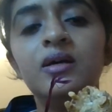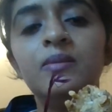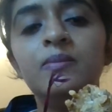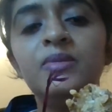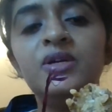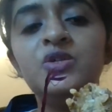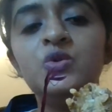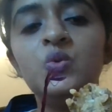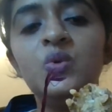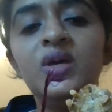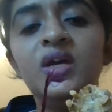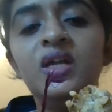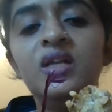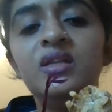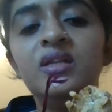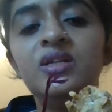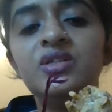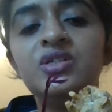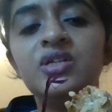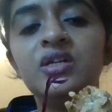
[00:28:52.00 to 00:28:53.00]

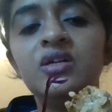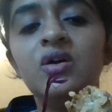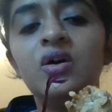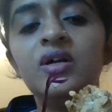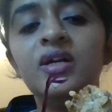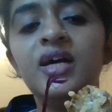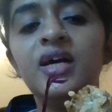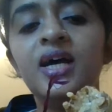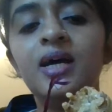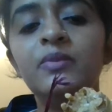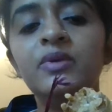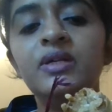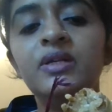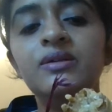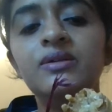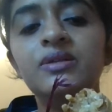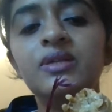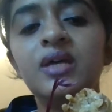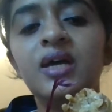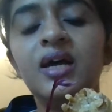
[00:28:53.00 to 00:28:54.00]
between the pterygoid
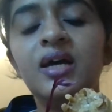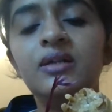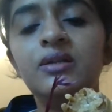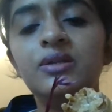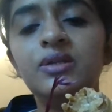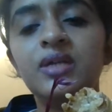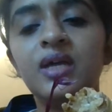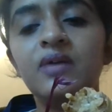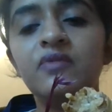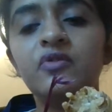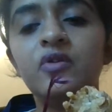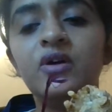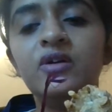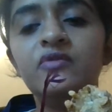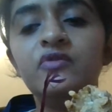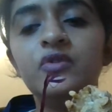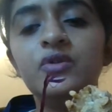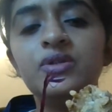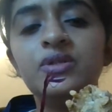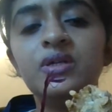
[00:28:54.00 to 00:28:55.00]
hamulus and the
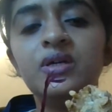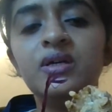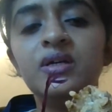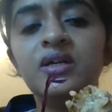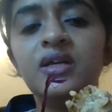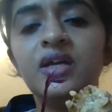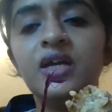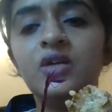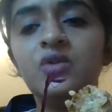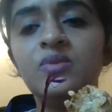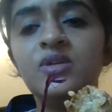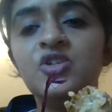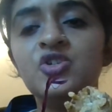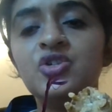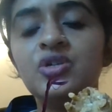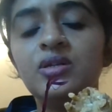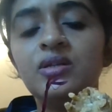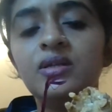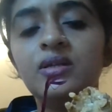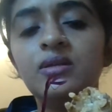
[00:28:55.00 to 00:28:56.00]
scaphoid fossa? Can you
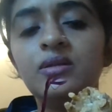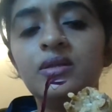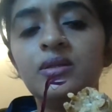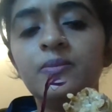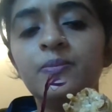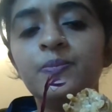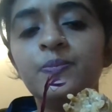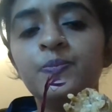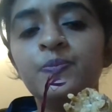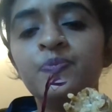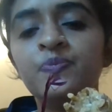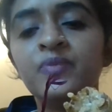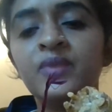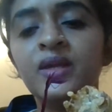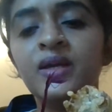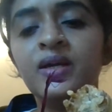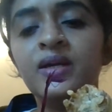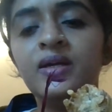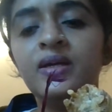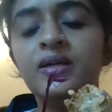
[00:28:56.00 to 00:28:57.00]
mention this?
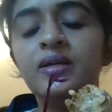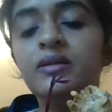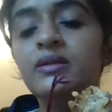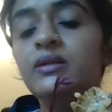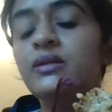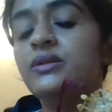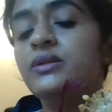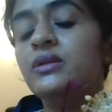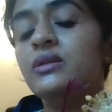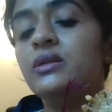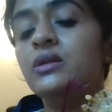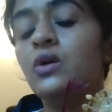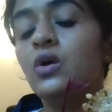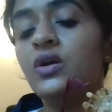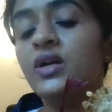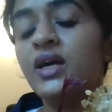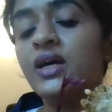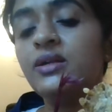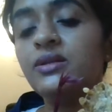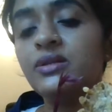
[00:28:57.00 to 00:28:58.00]
This is
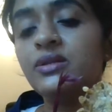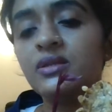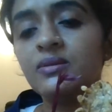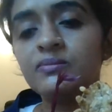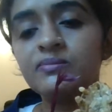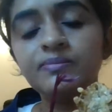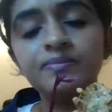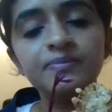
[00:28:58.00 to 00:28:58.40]
known as,